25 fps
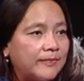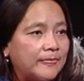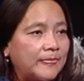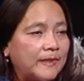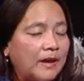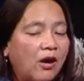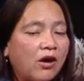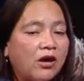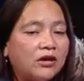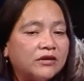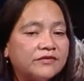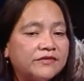
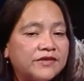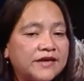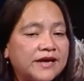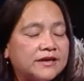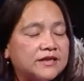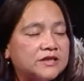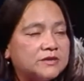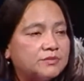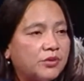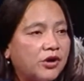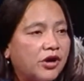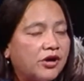All of that
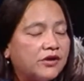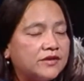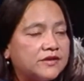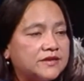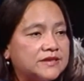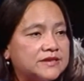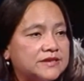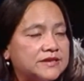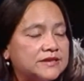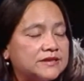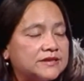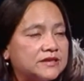is part of the
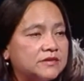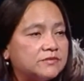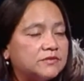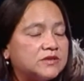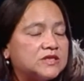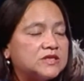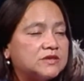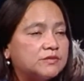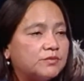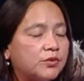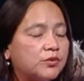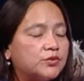system
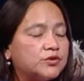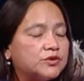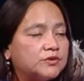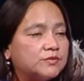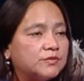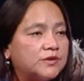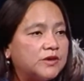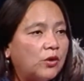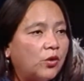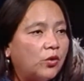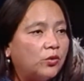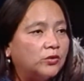that's supposed to
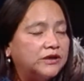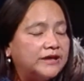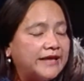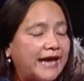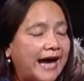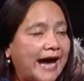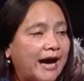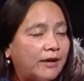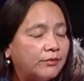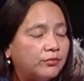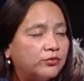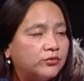be holding
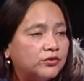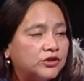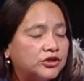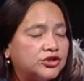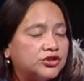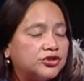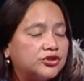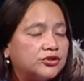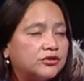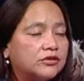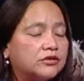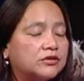
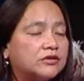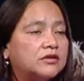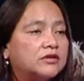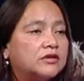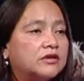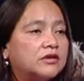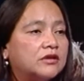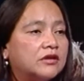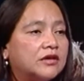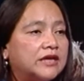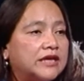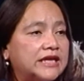Aboriginal
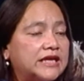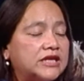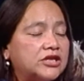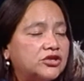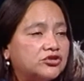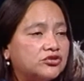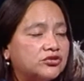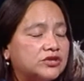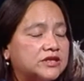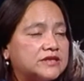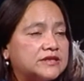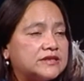
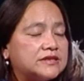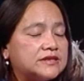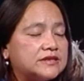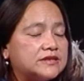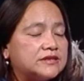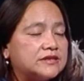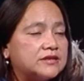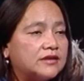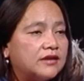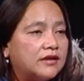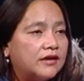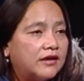interests
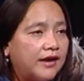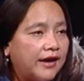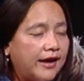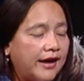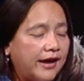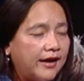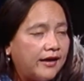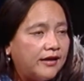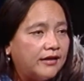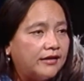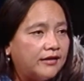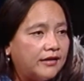
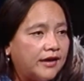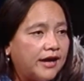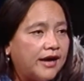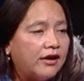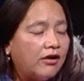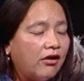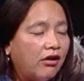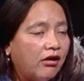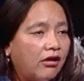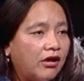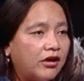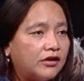at
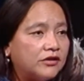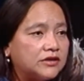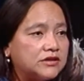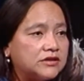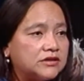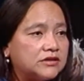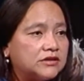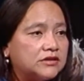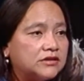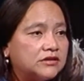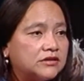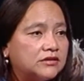heart.
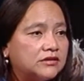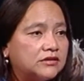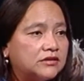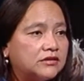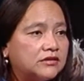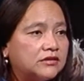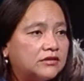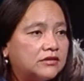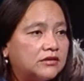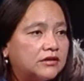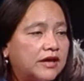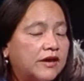
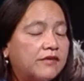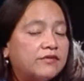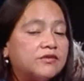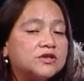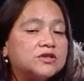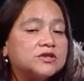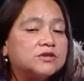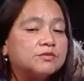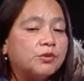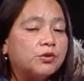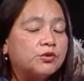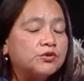And they're
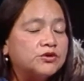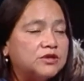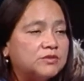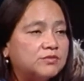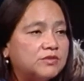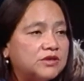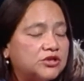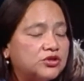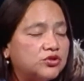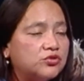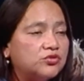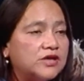supposed to
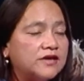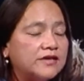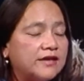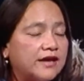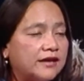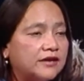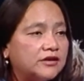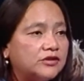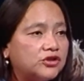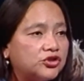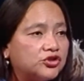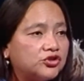be doing
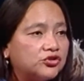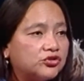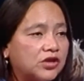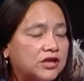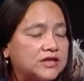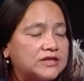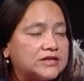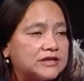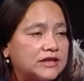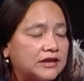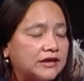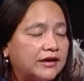that in a
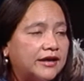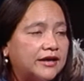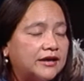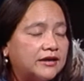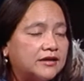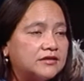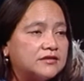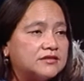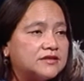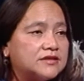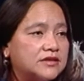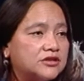
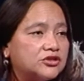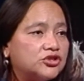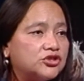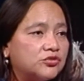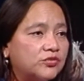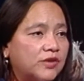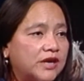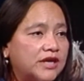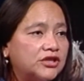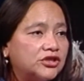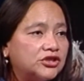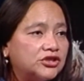trust-like
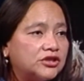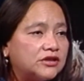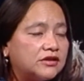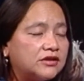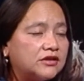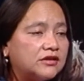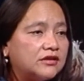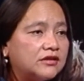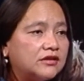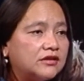situation.